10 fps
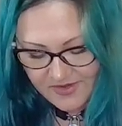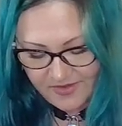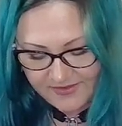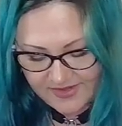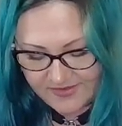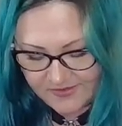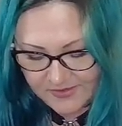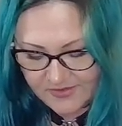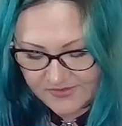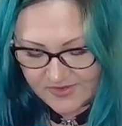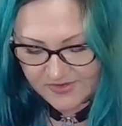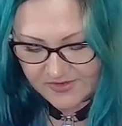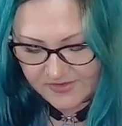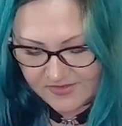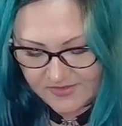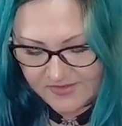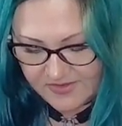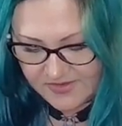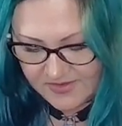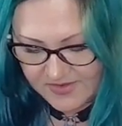Okay. This one goes under.
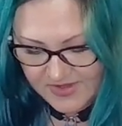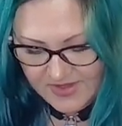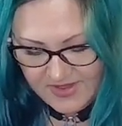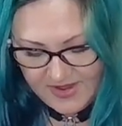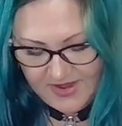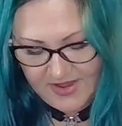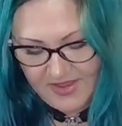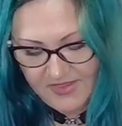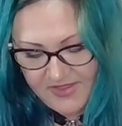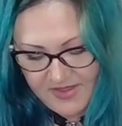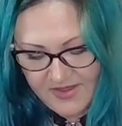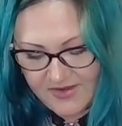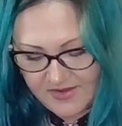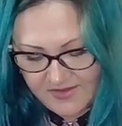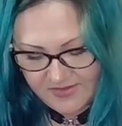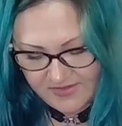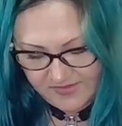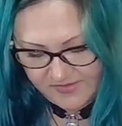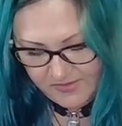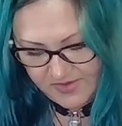And then
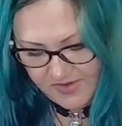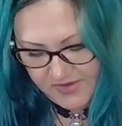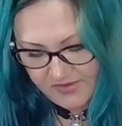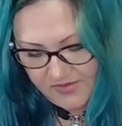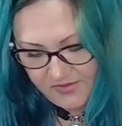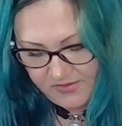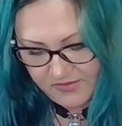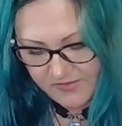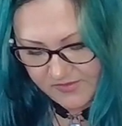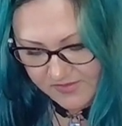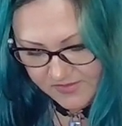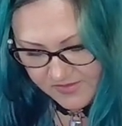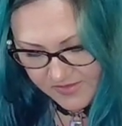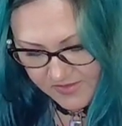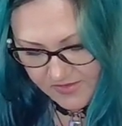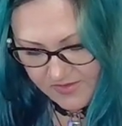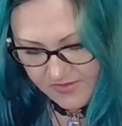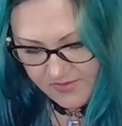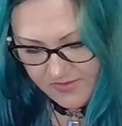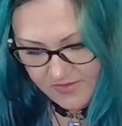this one goes
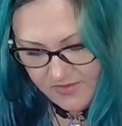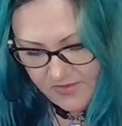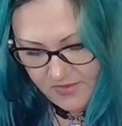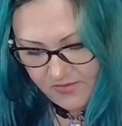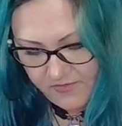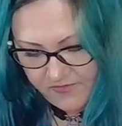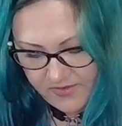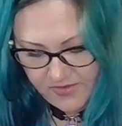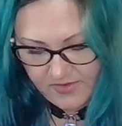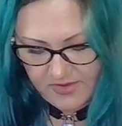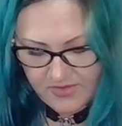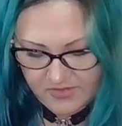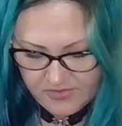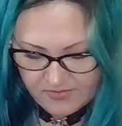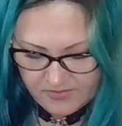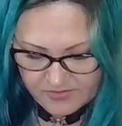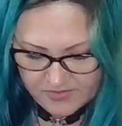over and through.